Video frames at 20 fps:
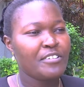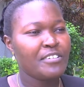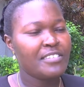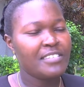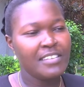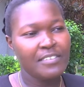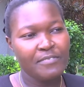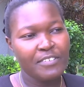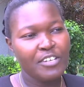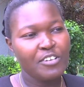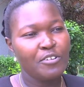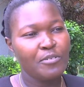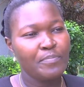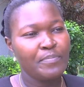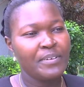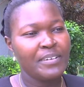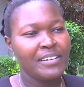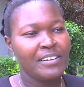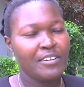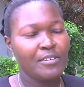civic ob
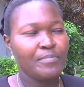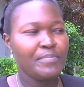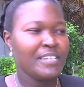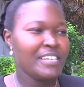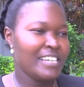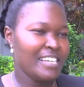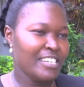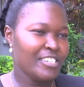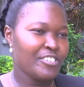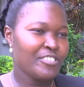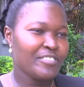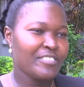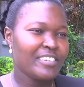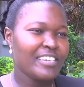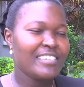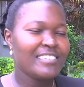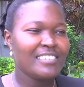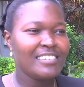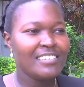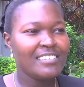
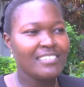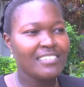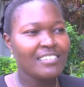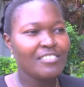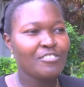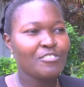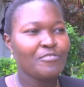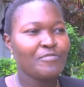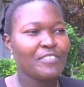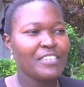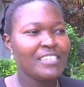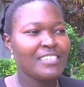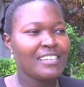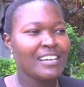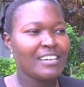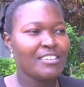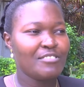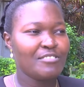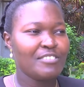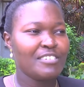obligation as citizens of this
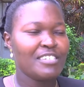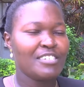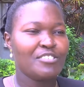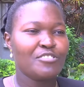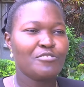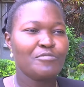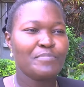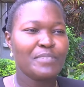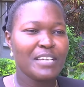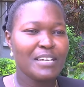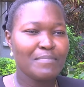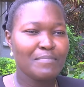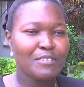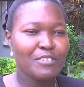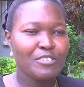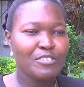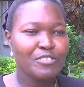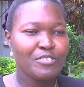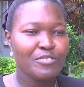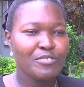country to be
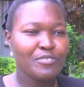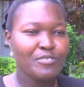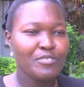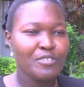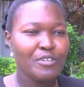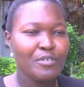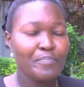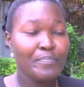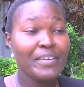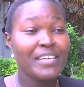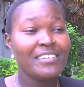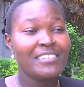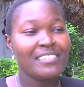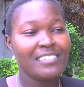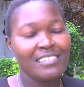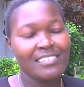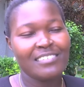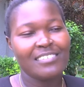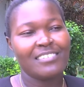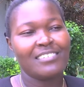able to build
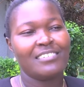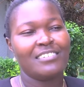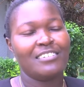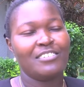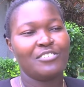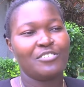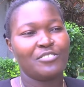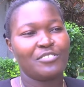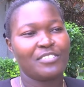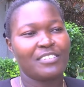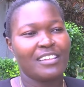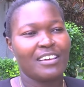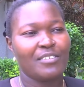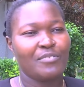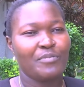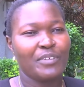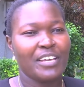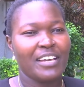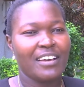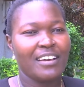the institutions
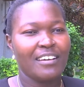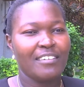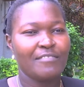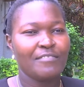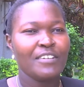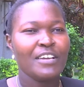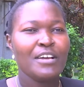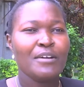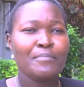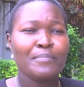that we have,